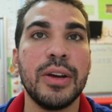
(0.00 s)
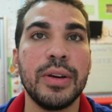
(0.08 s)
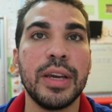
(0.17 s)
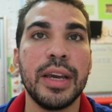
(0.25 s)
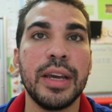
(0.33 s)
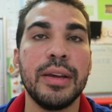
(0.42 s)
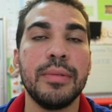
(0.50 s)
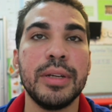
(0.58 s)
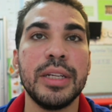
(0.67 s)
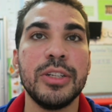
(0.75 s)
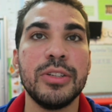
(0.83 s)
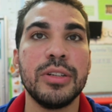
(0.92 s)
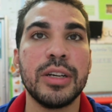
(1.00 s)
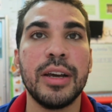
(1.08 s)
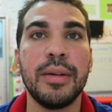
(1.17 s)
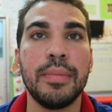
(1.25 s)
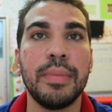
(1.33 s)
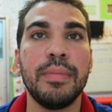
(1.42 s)
okay, we need you to
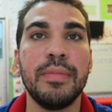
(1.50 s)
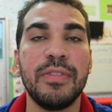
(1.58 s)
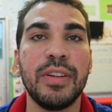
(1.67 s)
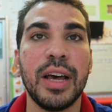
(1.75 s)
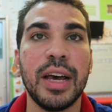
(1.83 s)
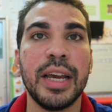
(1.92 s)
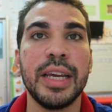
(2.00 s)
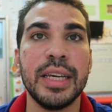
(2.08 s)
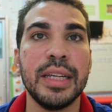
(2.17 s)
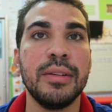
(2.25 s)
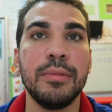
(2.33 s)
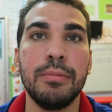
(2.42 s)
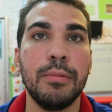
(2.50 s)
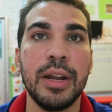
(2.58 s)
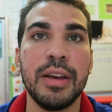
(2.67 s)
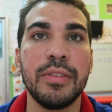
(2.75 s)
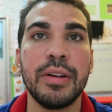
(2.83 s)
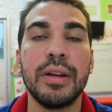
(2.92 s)
come fly in
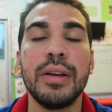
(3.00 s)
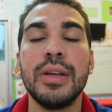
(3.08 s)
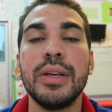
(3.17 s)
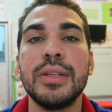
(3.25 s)
whenever.